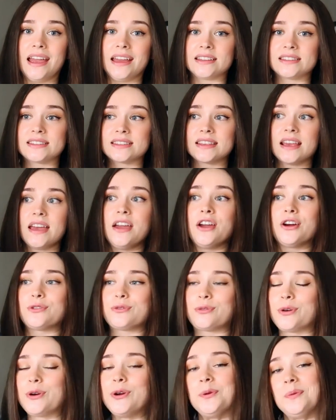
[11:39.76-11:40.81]
it's
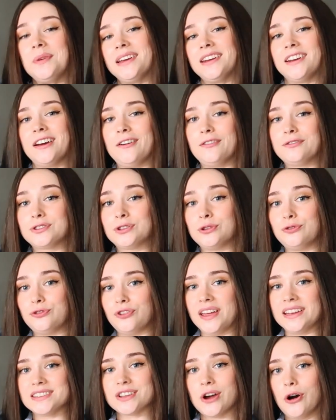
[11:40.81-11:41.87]
roomy enough to
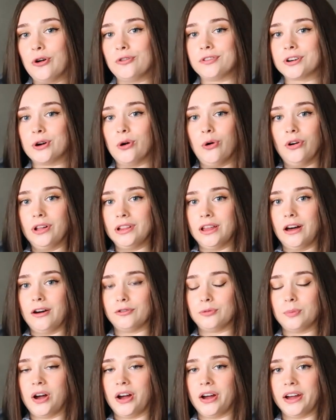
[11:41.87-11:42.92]
fit over all
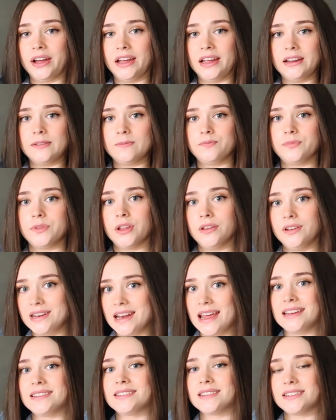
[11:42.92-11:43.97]
of my
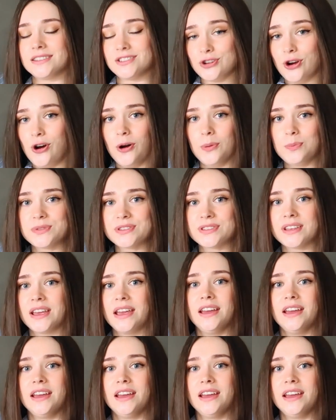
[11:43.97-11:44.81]
knit tops.